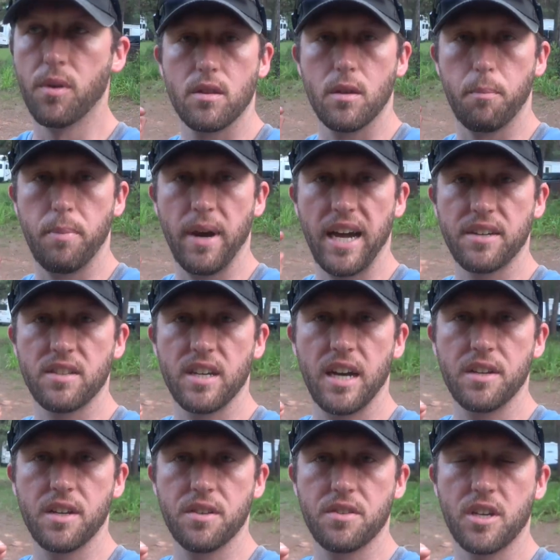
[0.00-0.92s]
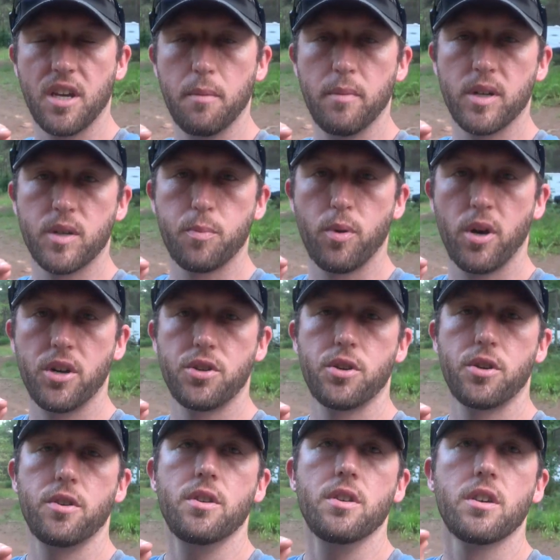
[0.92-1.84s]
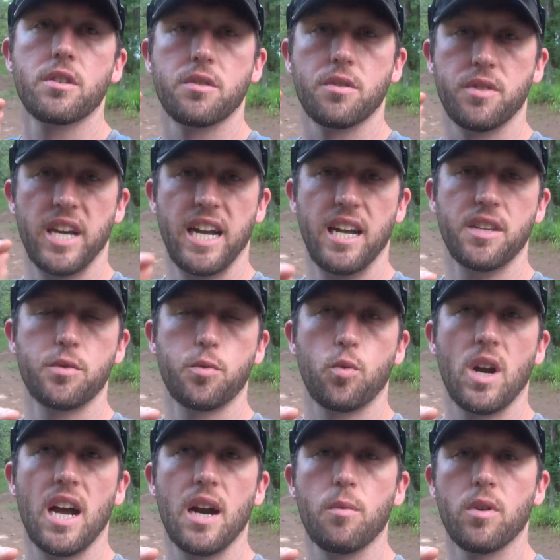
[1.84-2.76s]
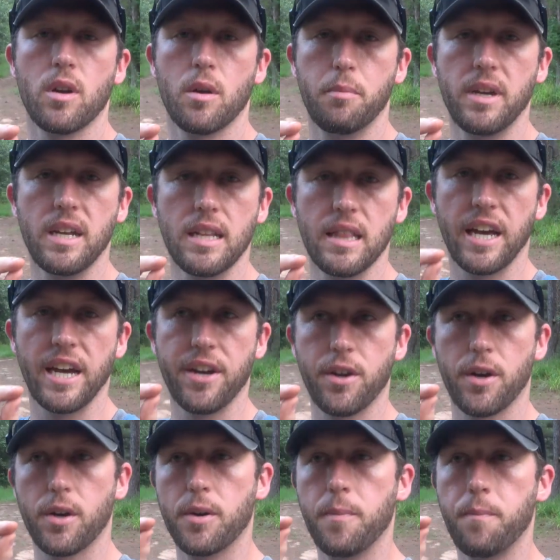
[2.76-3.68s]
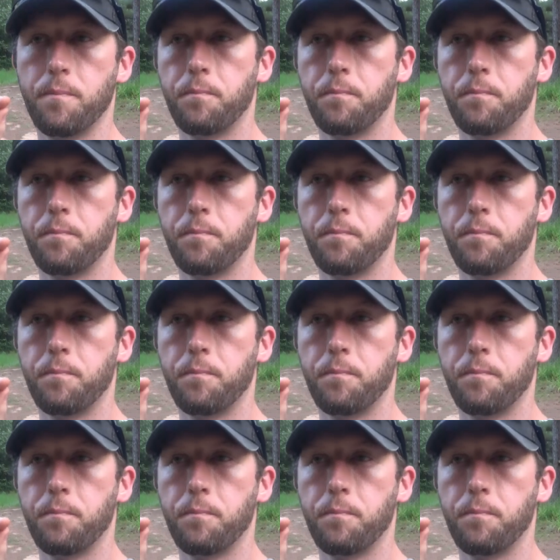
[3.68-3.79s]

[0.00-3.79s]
The backside doesn't get much pressure, so that's where I want to be later